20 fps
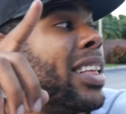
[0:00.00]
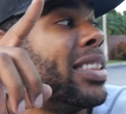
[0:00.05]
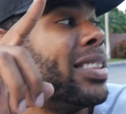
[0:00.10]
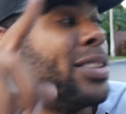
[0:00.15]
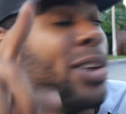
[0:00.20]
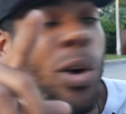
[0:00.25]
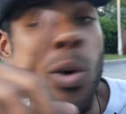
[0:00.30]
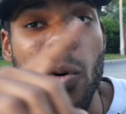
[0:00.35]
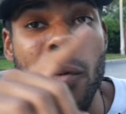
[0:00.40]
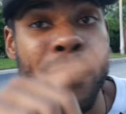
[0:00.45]

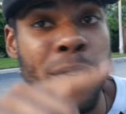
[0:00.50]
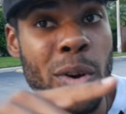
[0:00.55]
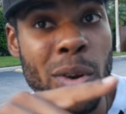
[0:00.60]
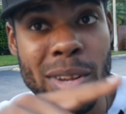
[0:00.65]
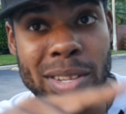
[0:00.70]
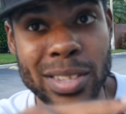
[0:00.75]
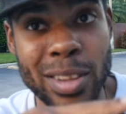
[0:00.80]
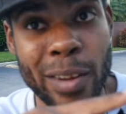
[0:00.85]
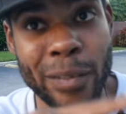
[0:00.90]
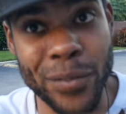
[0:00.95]
don't
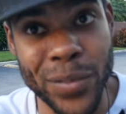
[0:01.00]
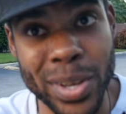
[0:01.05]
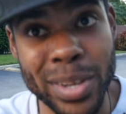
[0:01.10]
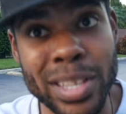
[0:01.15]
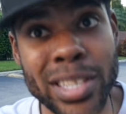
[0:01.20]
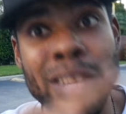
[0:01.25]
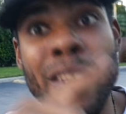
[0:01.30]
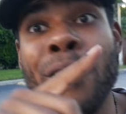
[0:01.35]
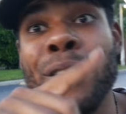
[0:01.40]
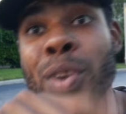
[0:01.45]
focus on
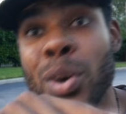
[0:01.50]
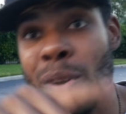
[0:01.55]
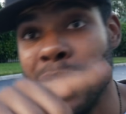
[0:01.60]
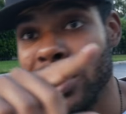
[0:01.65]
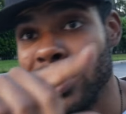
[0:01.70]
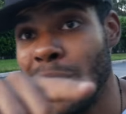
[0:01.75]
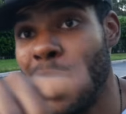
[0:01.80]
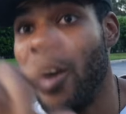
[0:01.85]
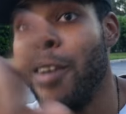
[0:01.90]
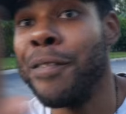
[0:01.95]
fitness.
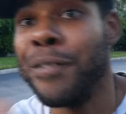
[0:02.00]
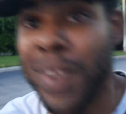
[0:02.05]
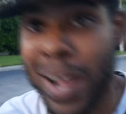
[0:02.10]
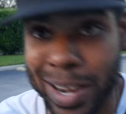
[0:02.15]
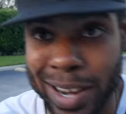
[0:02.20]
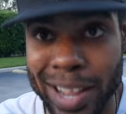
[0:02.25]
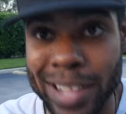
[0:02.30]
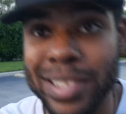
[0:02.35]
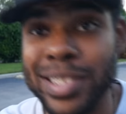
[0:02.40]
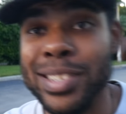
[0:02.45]
Focus on
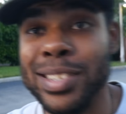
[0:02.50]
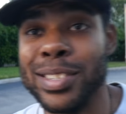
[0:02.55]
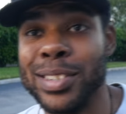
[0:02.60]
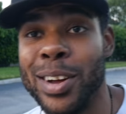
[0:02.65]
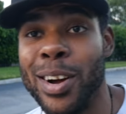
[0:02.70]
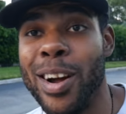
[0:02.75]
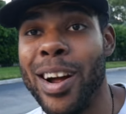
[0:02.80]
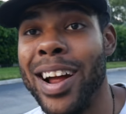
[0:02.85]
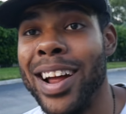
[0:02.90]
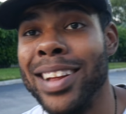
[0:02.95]
finances,
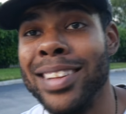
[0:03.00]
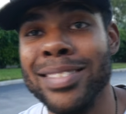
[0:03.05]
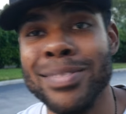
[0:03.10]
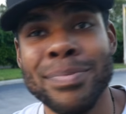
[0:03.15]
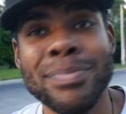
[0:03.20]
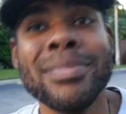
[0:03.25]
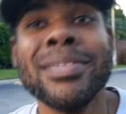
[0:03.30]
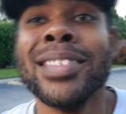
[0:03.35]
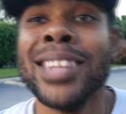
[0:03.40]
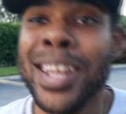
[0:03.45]
all right?
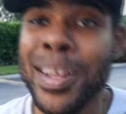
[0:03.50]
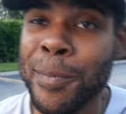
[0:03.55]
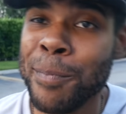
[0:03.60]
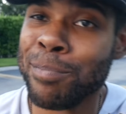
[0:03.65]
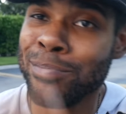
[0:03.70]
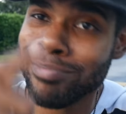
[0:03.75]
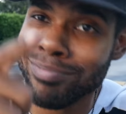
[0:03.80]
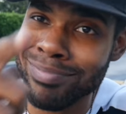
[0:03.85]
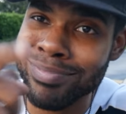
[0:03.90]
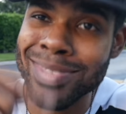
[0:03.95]

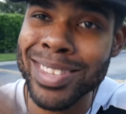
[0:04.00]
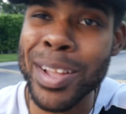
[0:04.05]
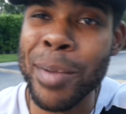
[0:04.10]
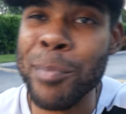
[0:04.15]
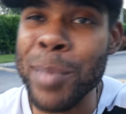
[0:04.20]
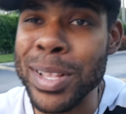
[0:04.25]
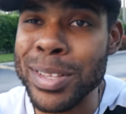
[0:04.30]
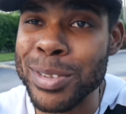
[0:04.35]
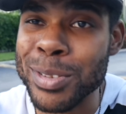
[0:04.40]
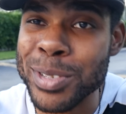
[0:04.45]

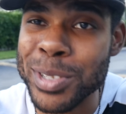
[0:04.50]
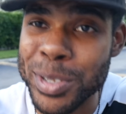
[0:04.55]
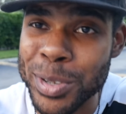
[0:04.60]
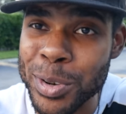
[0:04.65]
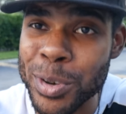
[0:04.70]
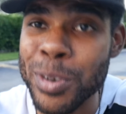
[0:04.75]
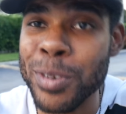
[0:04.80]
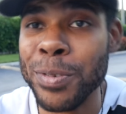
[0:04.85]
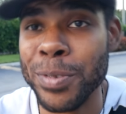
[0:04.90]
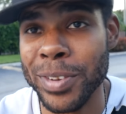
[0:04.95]
Mental
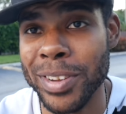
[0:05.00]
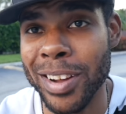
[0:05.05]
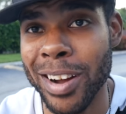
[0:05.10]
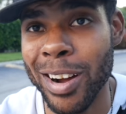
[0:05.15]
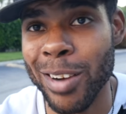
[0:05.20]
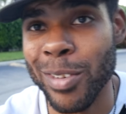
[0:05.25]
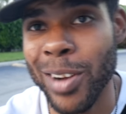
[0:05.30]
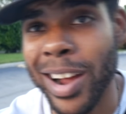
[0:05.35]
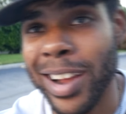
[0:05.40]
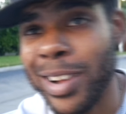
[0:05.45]
jewel for
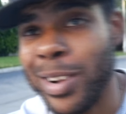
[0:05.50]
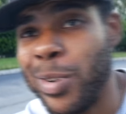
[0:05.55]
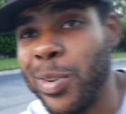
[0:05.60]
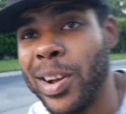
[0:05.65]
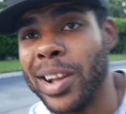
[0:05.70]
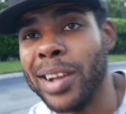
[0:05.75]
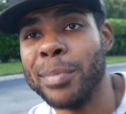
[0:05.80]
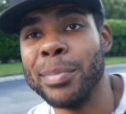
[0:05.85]
y'all right quick.